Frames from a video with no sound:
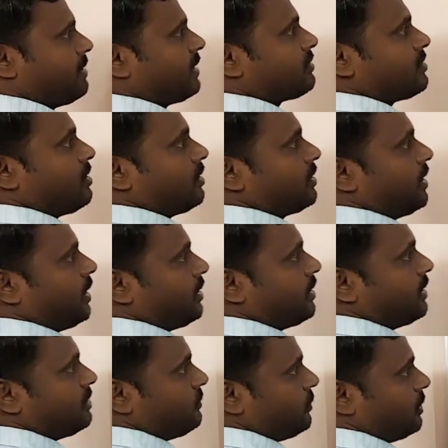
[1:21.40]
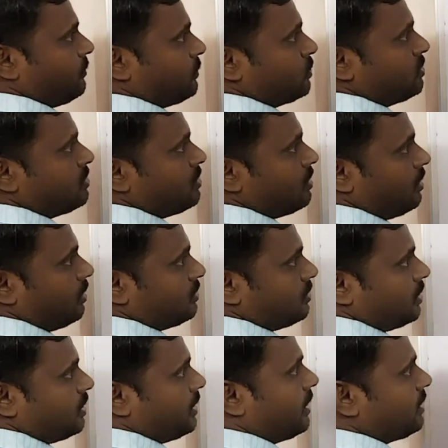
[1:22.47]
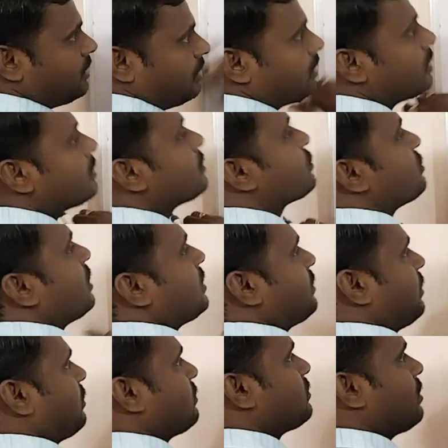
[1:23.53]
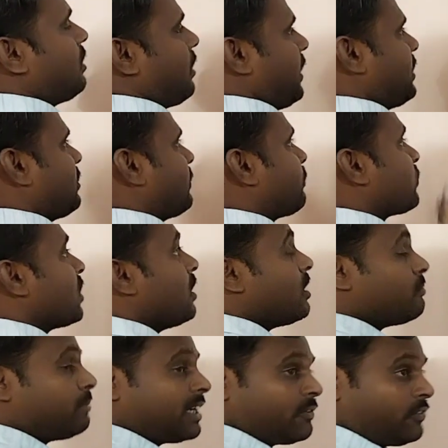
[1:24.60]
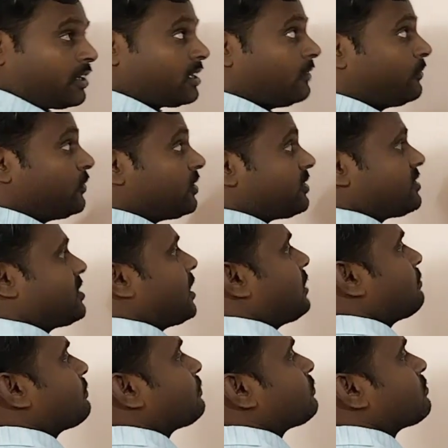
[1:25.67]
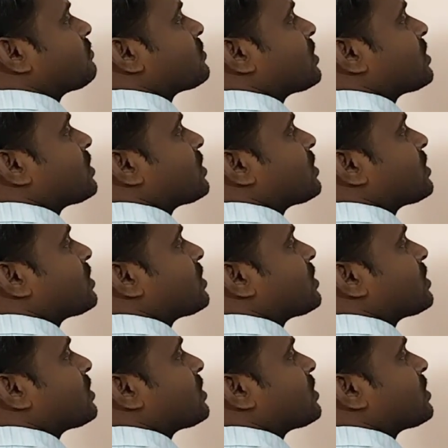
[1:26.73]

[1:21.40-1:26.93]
based on their needs for food, clothing and shelter, right? But for the first time,